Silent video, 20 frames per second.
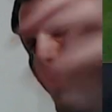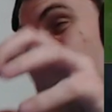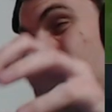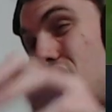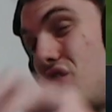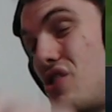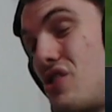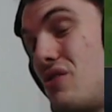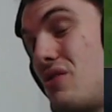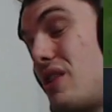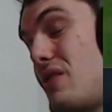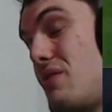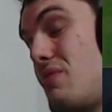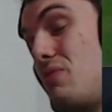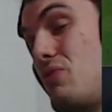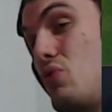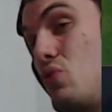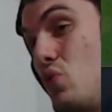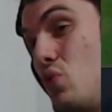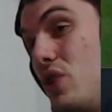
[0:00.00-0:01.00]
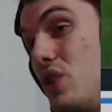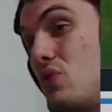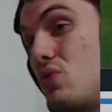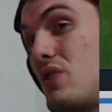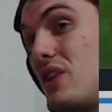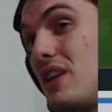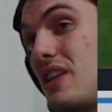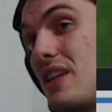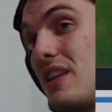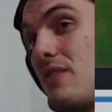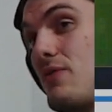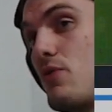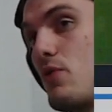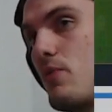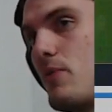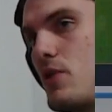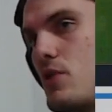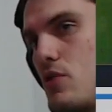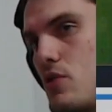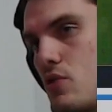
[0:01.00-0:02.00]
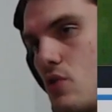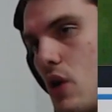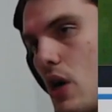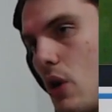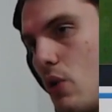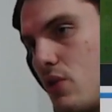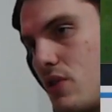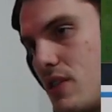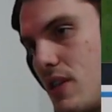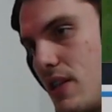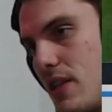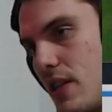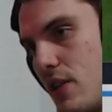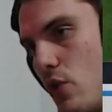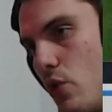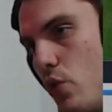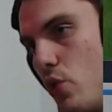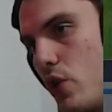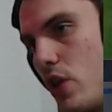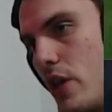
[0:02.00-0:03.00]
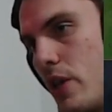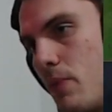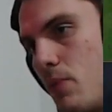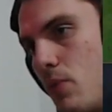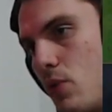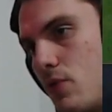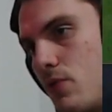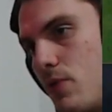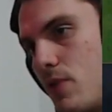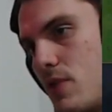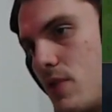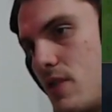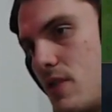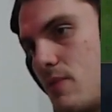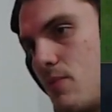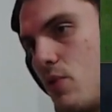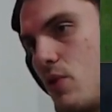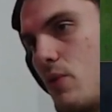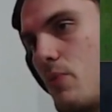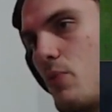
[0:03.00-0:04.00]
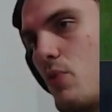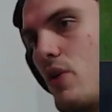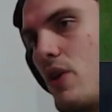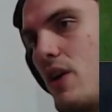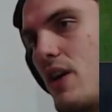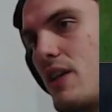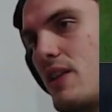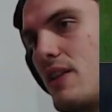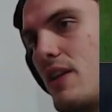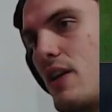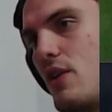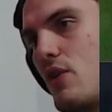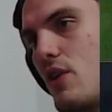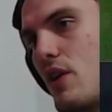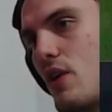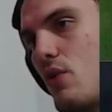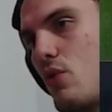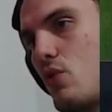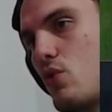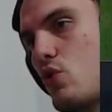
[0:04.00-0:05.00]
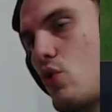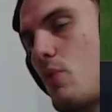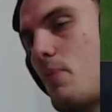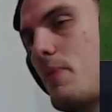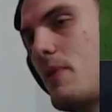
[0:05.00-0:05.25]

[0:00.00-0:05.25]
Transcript: crushing, then you need to take that information. So I would say that looking both first is more important, and then you can look top